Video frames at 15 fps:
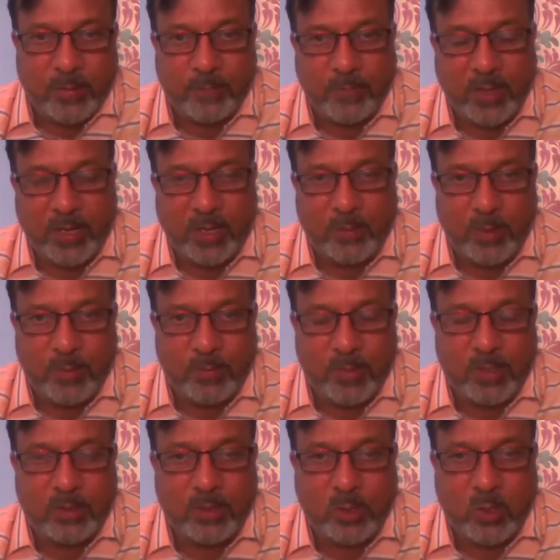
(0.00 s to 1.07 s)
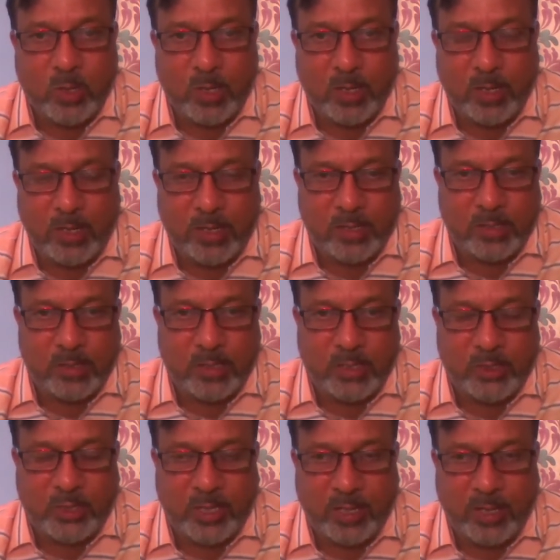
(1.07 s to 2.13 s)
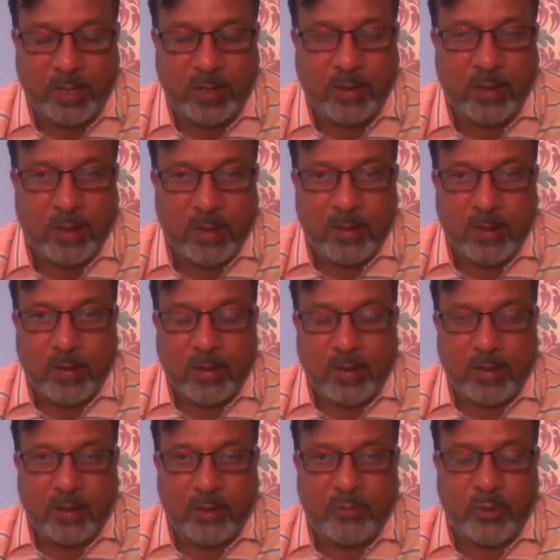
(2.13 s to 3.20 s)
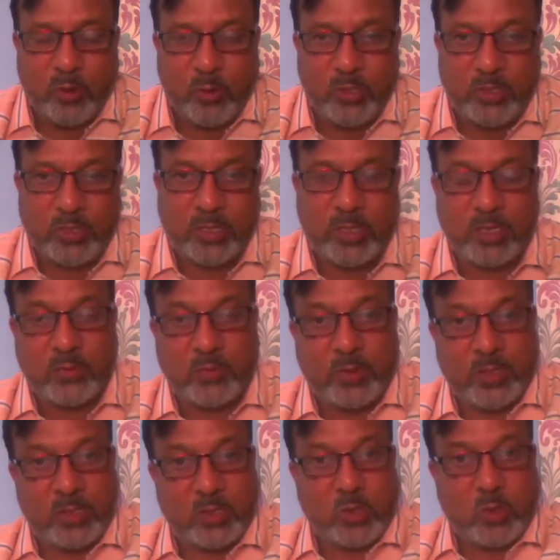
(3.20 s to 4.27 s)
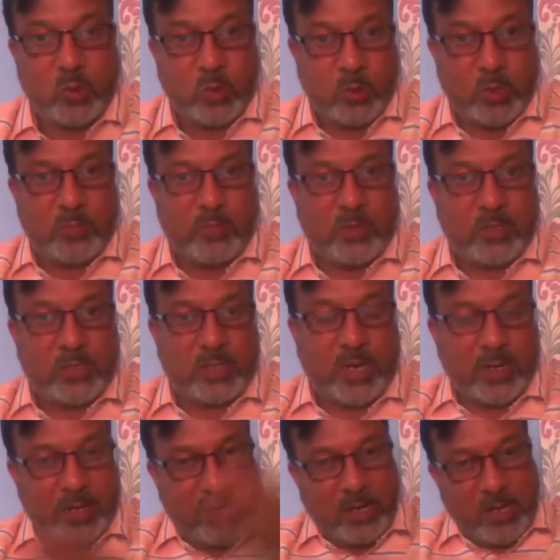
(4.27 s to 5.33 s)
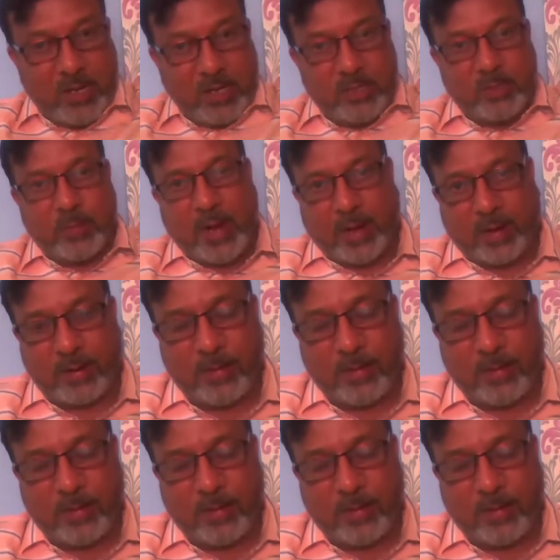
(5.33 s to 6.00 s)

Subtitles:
I remember the coordinator there sharing a few incidents when the school was started years back.